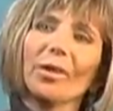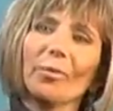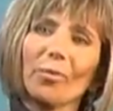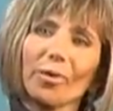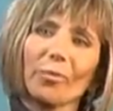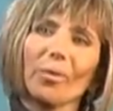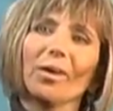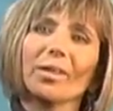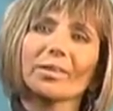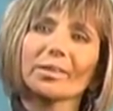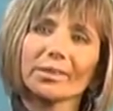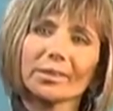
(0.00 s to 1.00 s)
I would
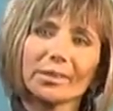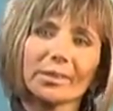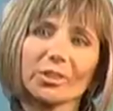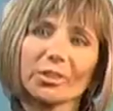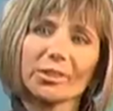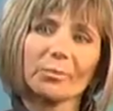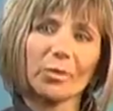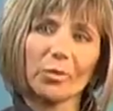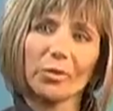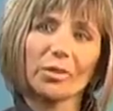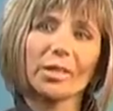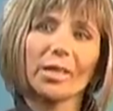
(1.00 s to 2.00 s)
want just some
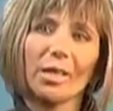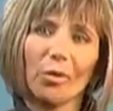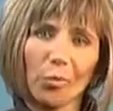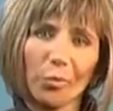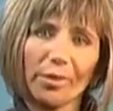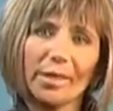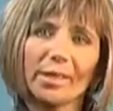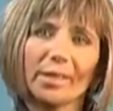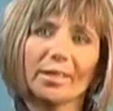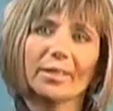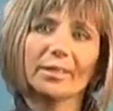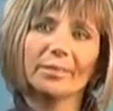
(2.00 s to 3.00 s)
good,
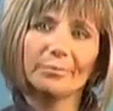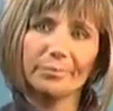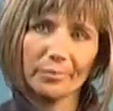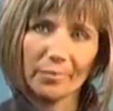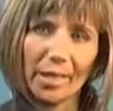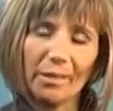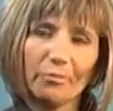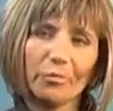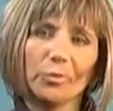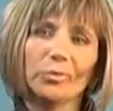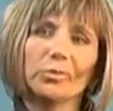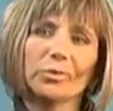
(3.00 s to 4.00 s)
healthy, light
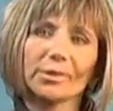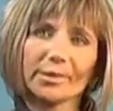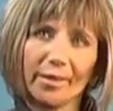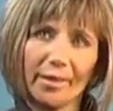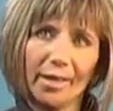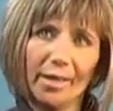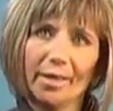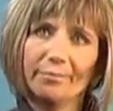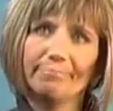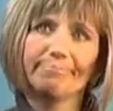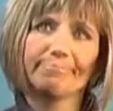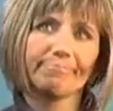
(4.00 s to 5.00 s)
foods that,
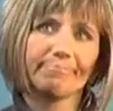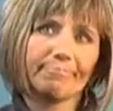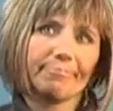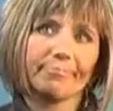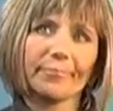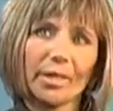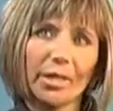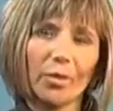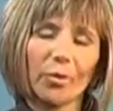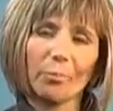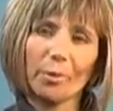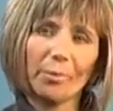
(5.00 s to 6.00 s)
you know,
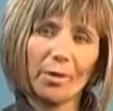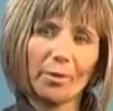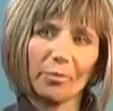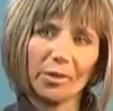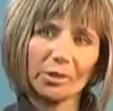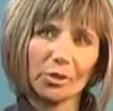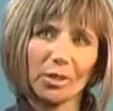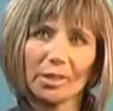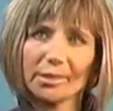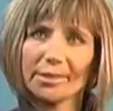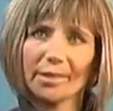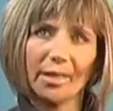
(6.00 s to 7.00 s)
are prepared in
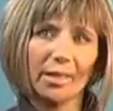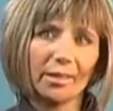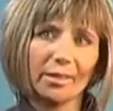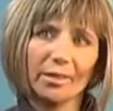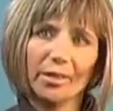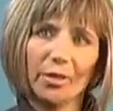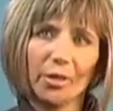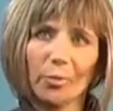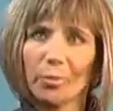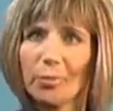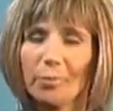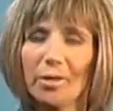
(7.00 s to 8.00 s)
restaurants that, you know, you
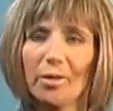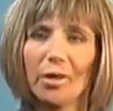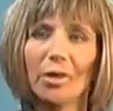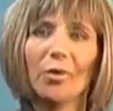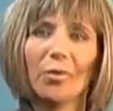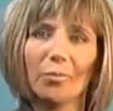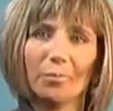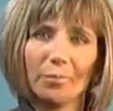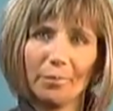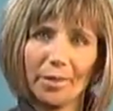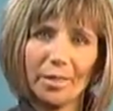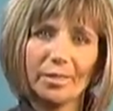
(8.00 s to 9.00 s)
would prepare at home,
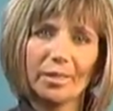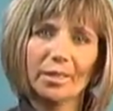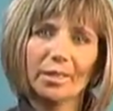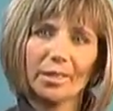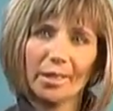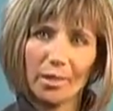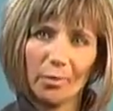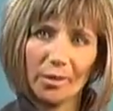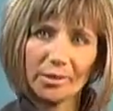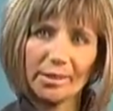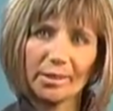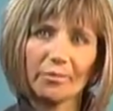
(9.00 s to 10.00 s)
but can go
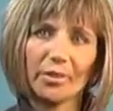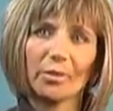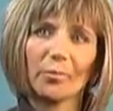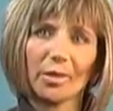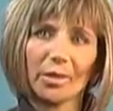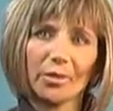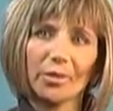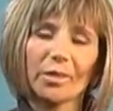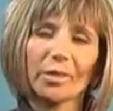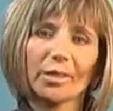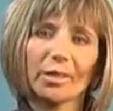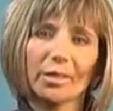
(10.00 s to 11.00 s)
out to eat if you do not want to
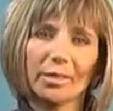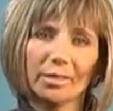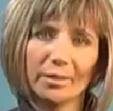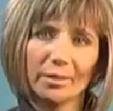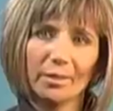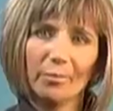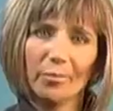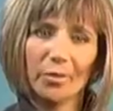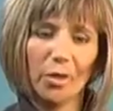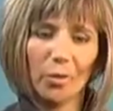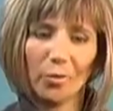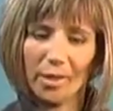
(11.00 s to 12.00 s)
cook and
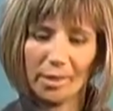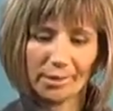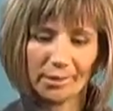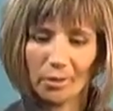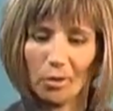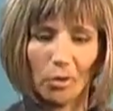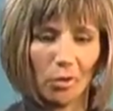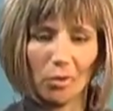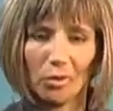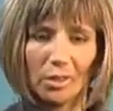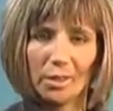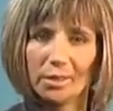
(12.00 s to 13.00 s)
know that it's
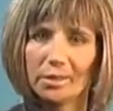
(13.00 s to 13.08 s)
all